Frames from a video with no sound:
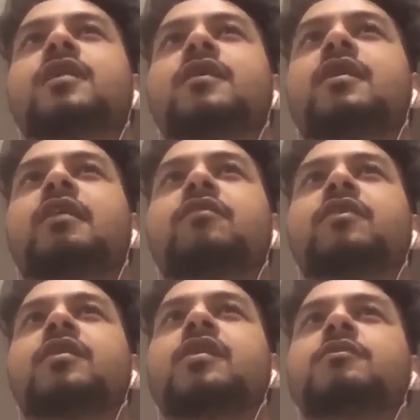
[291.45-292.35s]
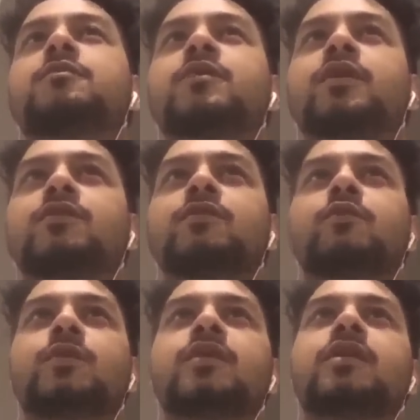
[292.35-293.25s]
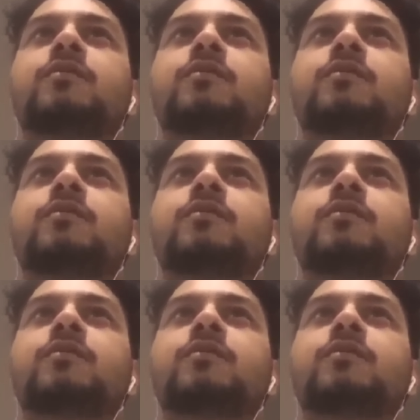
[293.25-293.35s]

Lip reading: and having an aspiration to be an